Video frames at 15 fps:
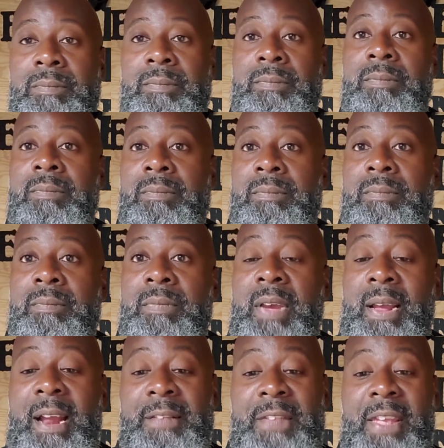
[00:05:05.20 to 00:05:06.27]

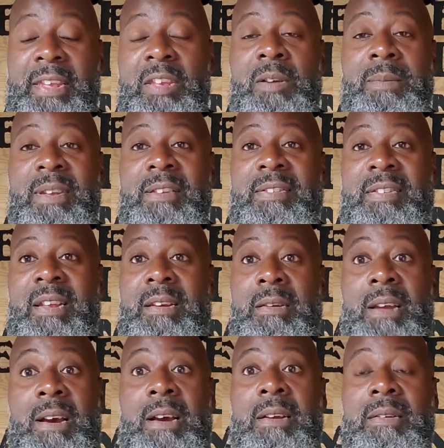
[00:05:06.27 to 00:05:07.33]
And I think he'll be a sitting
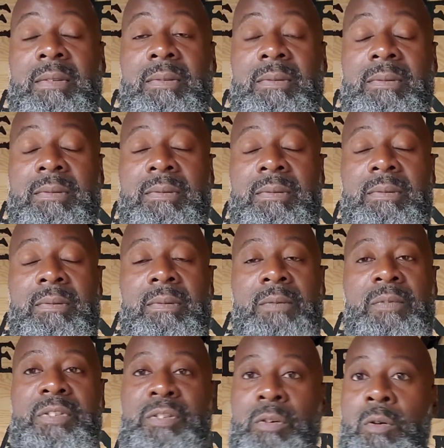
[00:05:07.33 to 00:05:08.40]
duck
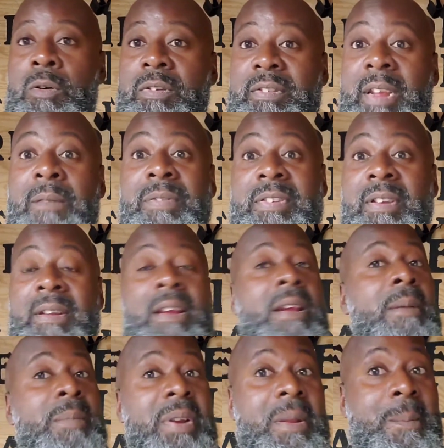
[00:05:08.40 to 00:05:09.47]
for Shakur Stevenson.
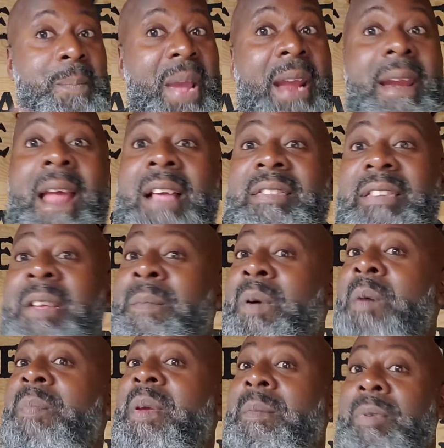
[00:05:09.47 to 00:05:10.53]
But he better not sleep
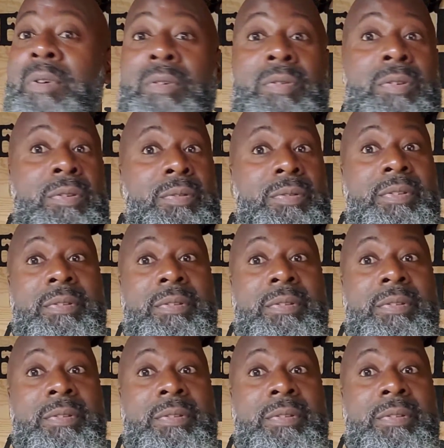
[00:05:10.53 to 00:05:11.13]
on Pitbull Cruz.